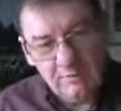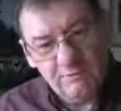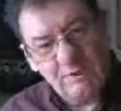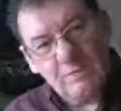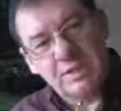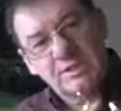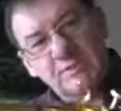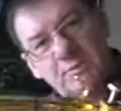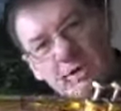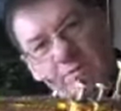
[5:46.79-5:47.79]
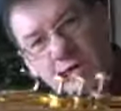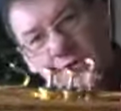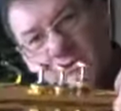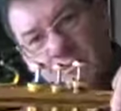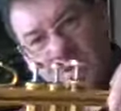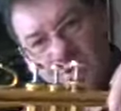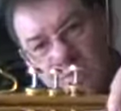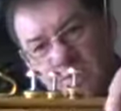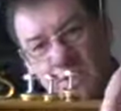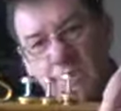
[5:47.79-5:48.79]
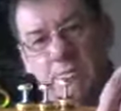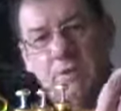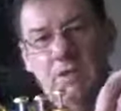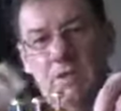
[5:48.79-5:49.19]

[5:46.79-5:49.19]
Then when I tip my valve, my trumpet up,